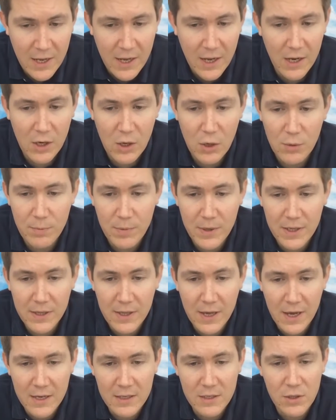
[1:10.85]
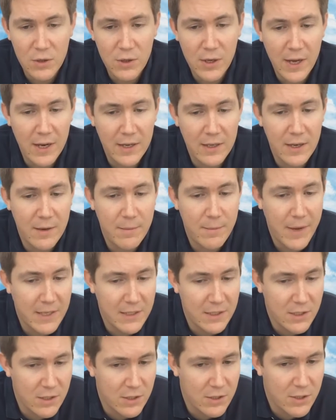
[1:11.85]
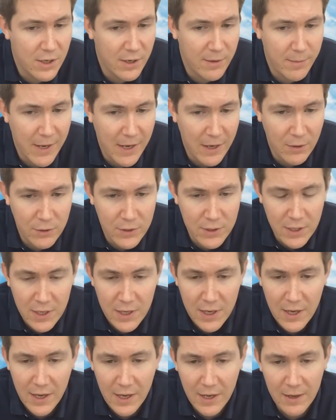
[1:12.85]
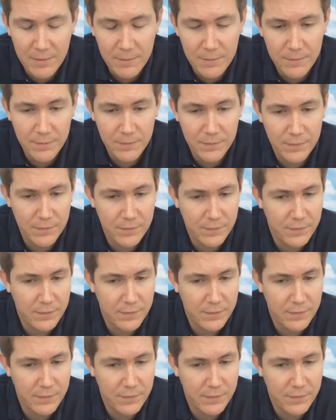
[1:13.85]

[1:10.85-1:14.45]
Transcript: It could be that you get a message about um,